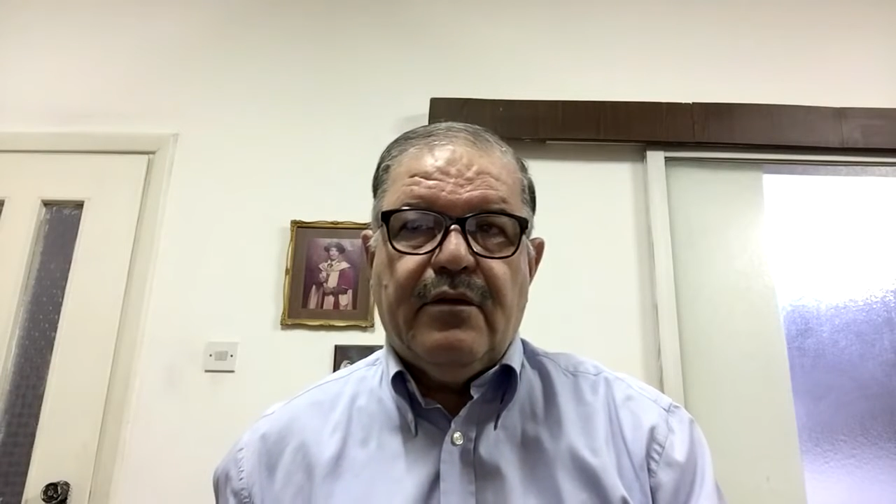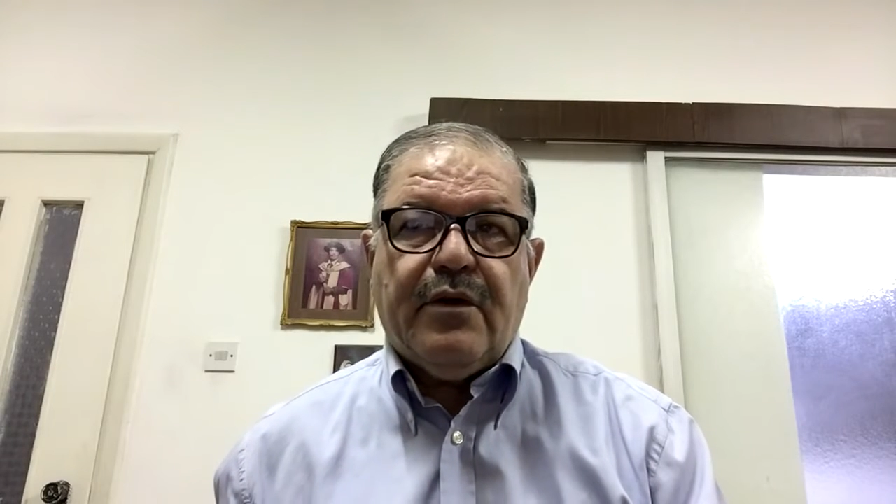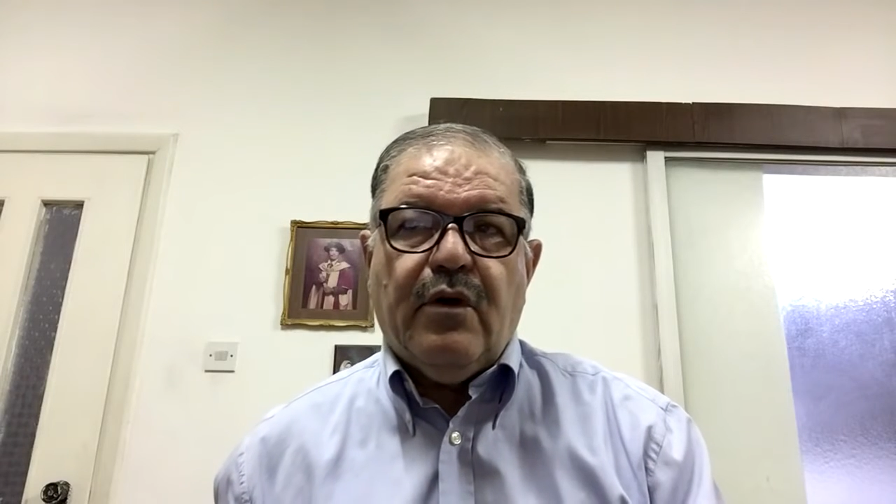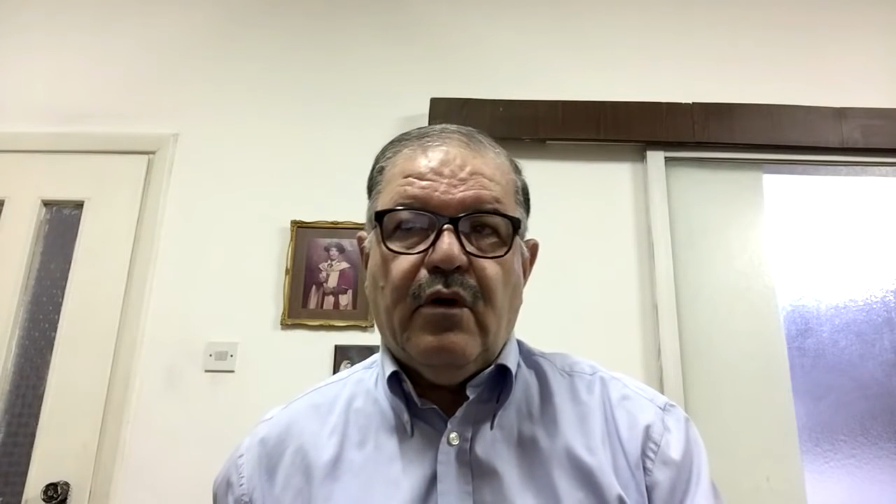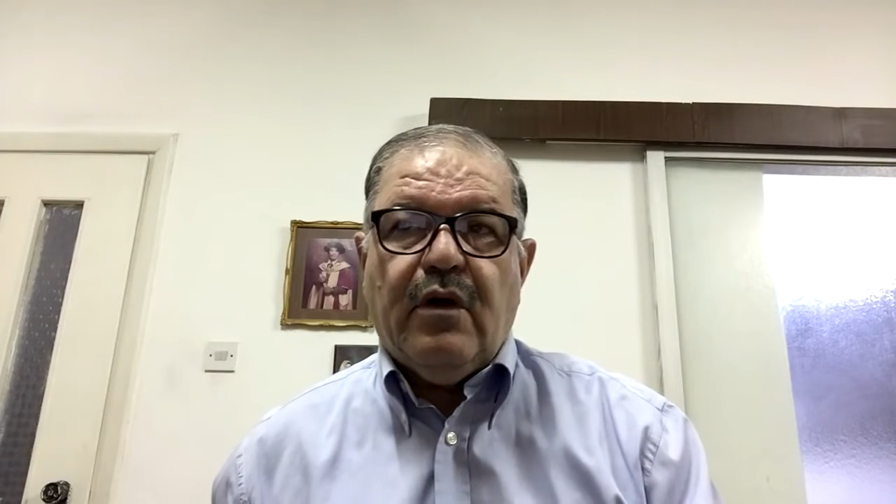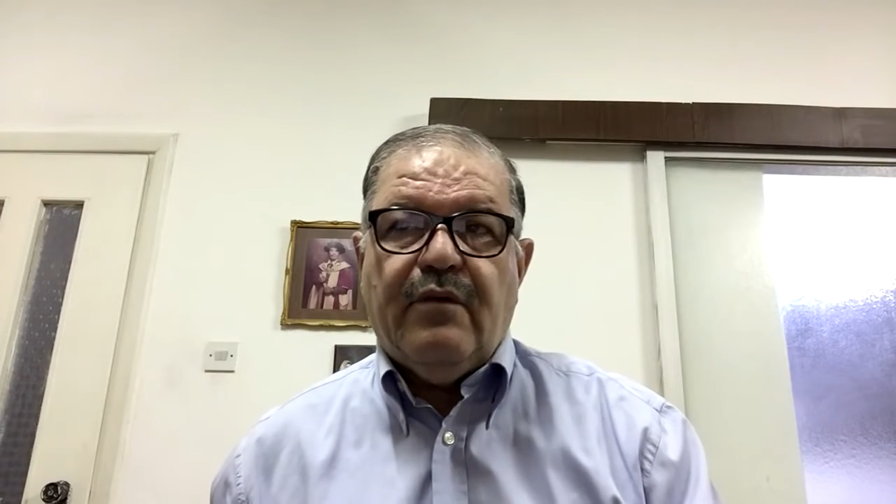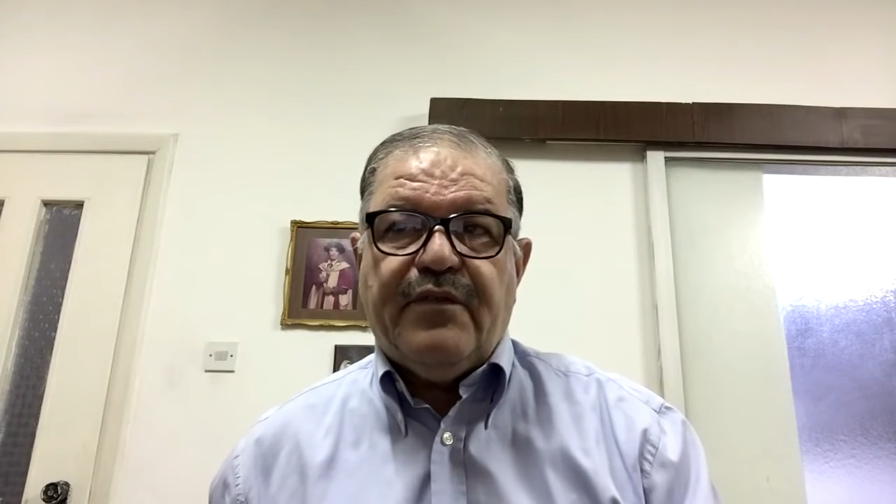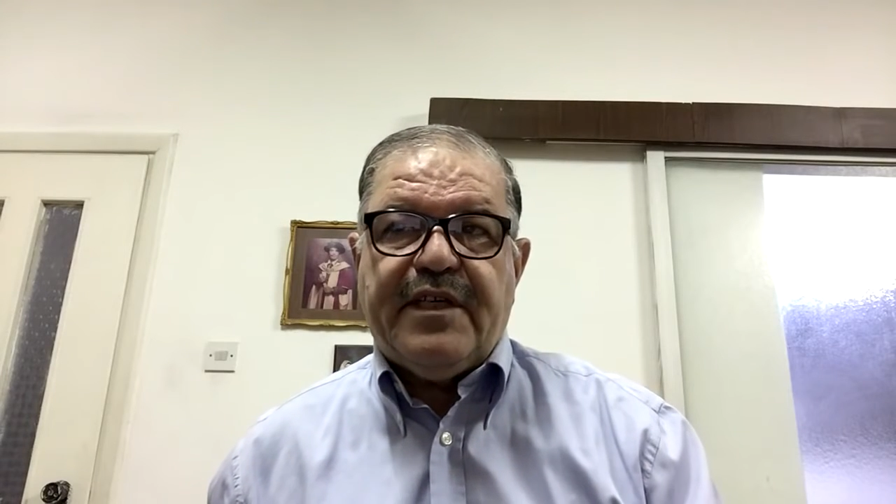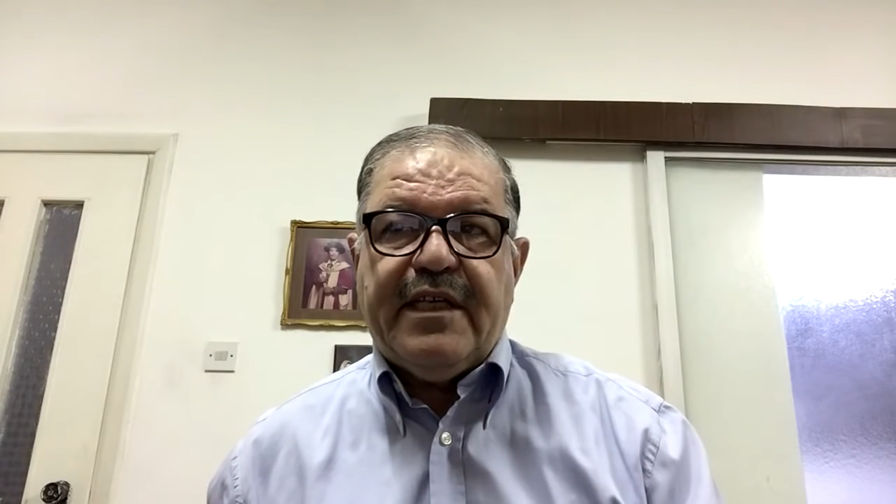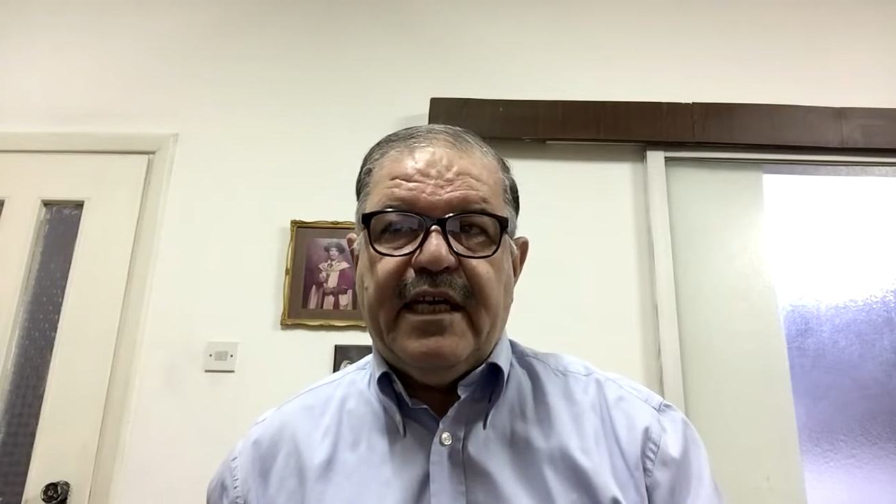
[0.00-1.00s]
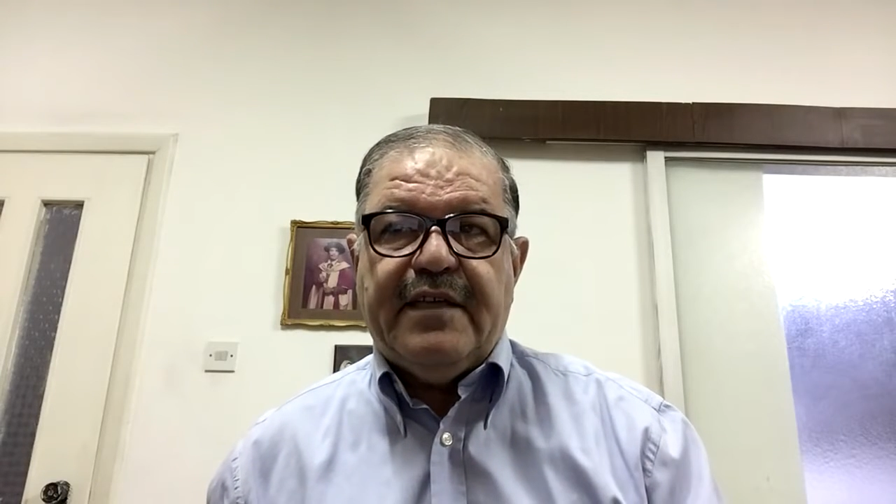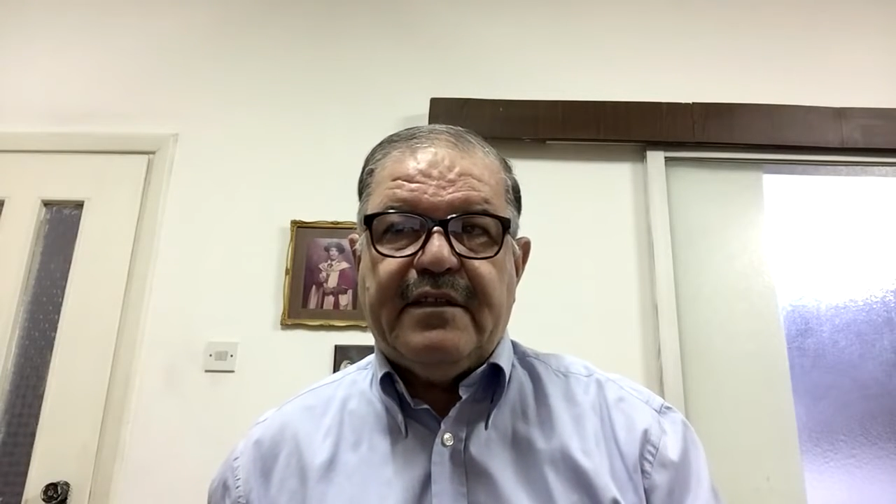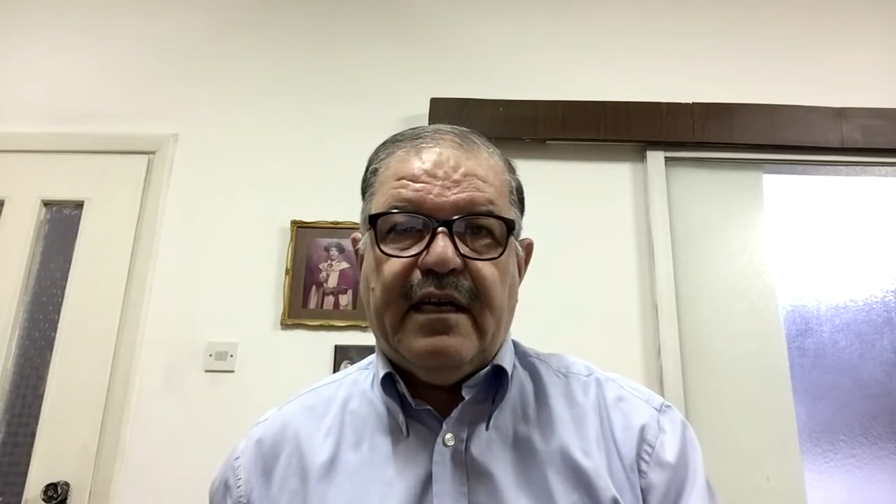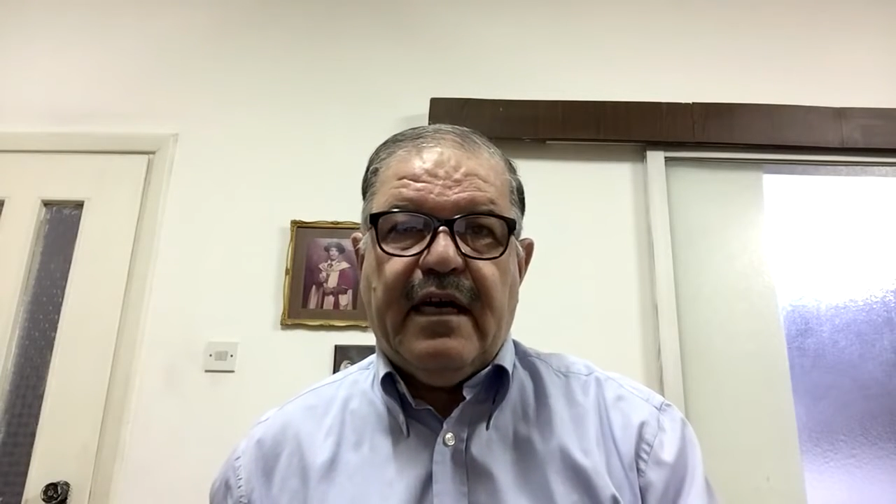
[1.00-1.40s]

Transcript: The role of the creator